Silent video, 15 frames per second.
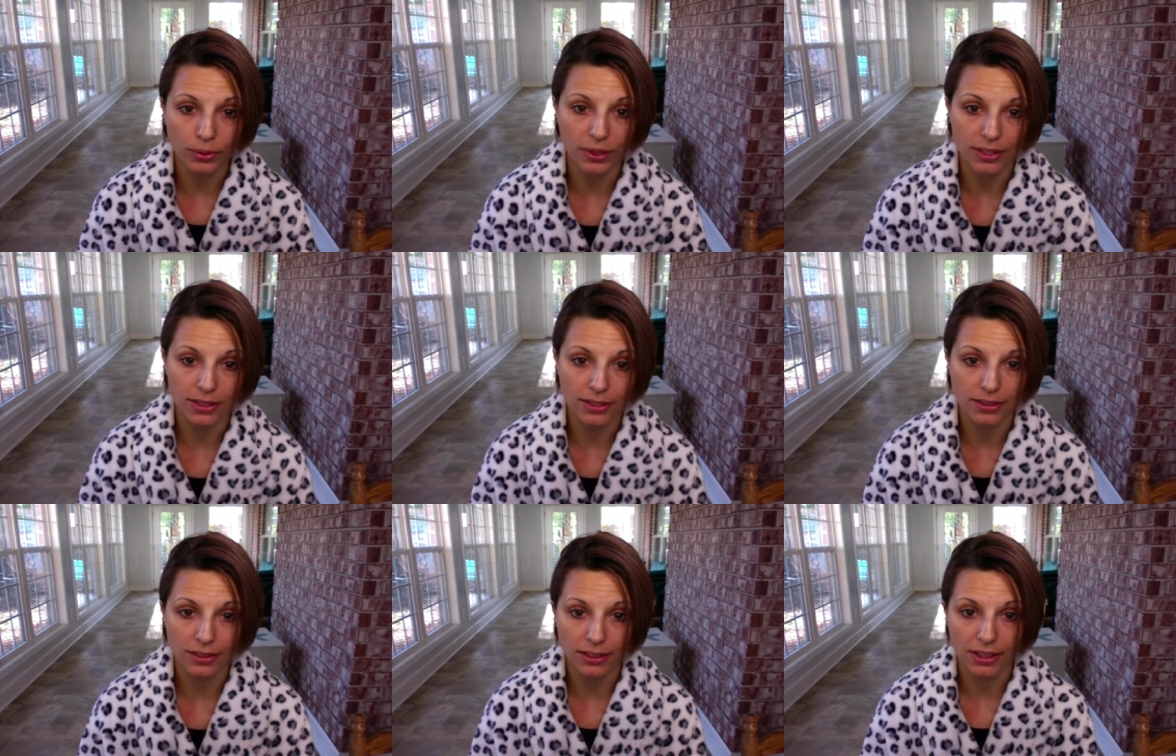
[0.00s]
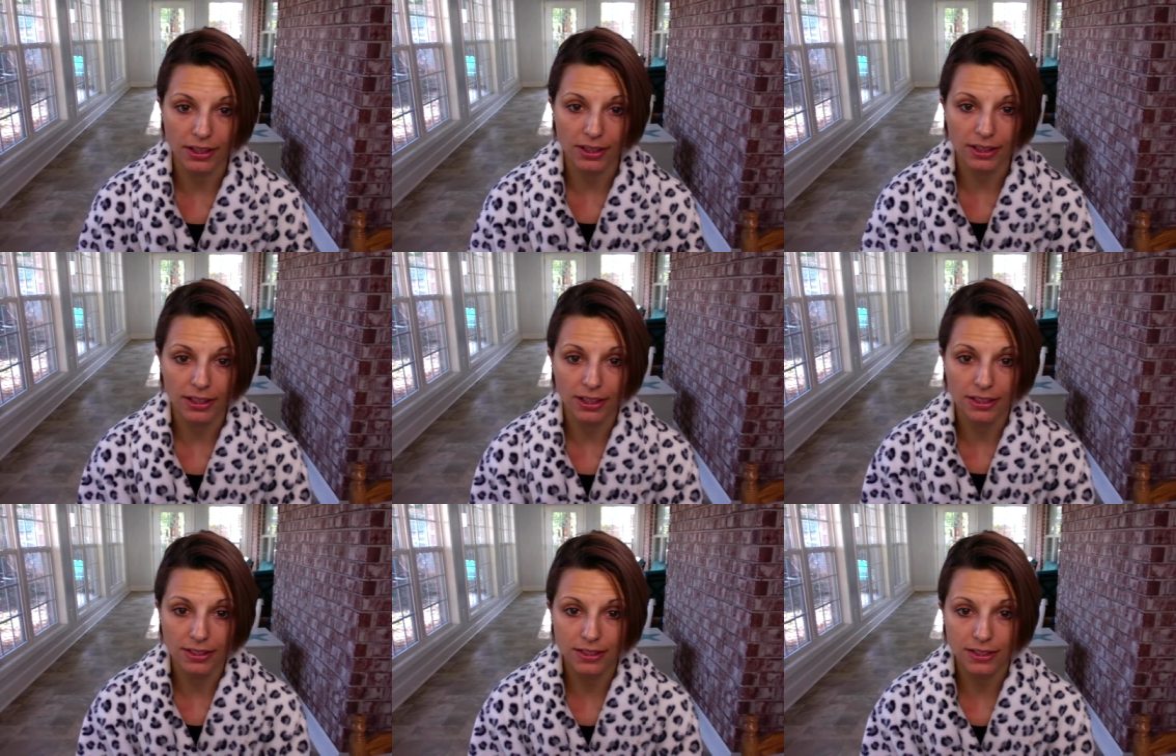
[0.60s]
easily.
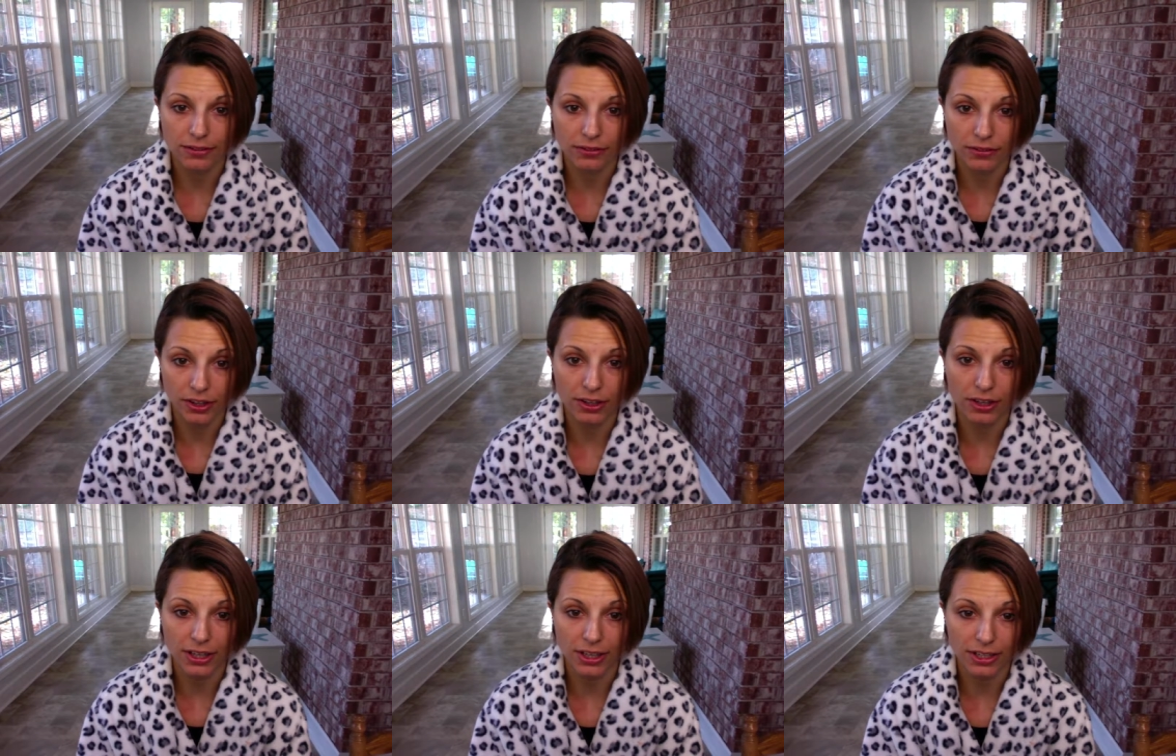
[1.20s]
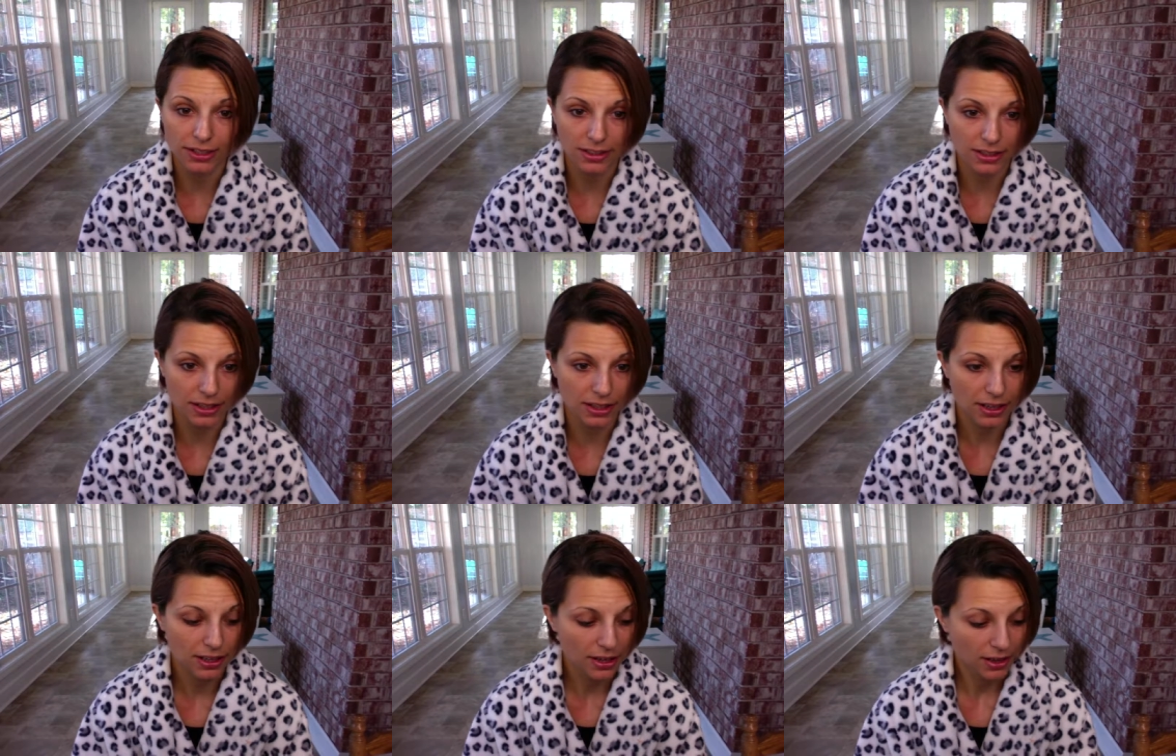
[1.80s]
It's very easy.